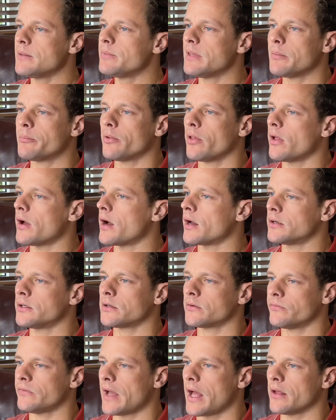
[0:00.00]
people
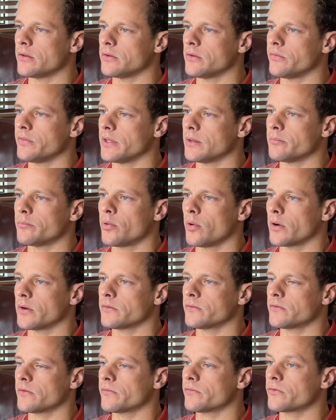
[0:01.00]
undervalue the
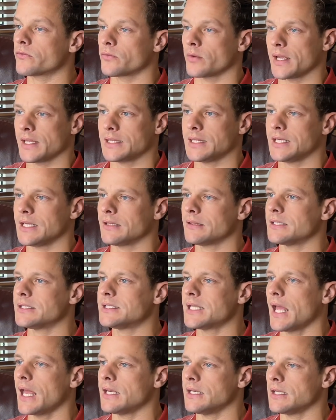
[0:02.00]
importance of strengthening the
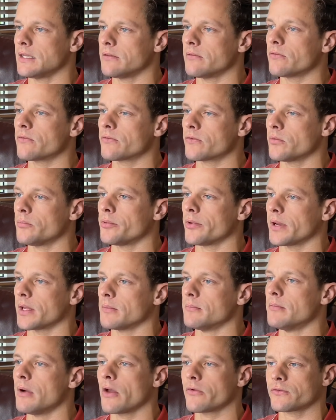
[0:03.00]
tendons to
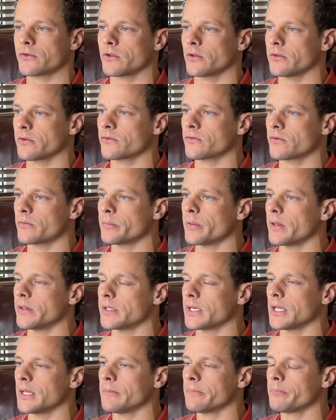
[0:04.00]
bring muscular
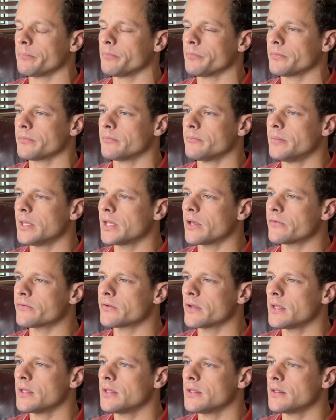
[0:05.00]
stability
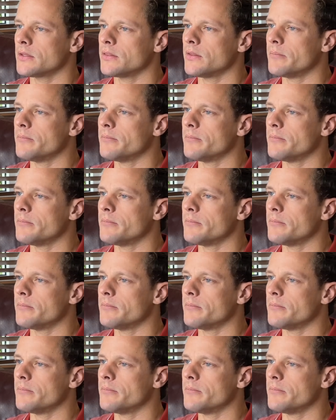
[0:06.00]
because the